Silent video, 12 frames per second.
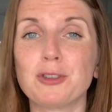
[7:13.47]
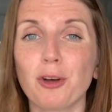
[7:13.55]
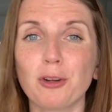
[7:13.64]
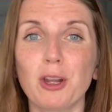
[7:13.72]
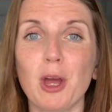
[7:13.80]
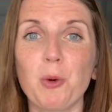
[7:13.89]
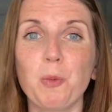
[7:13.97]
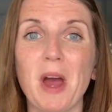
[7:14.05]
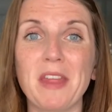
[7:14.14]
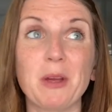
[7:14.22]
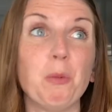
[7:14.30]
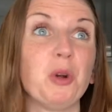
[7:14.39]
toddler
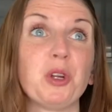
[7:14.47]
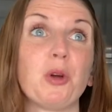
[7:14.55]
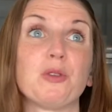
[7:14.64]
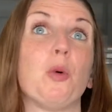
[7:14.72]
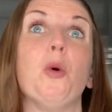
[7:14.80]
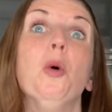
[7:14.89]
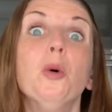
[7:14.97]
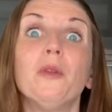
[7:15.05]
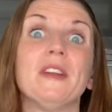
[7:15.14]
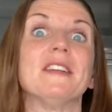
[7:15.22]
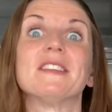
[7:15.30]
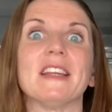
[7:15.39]
where they want to go to all
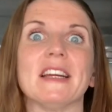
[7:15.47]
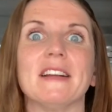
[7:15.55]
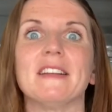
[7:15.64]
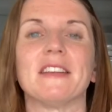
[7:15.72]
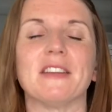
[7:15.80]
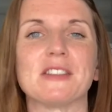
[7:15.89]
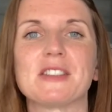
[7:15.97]
these things in the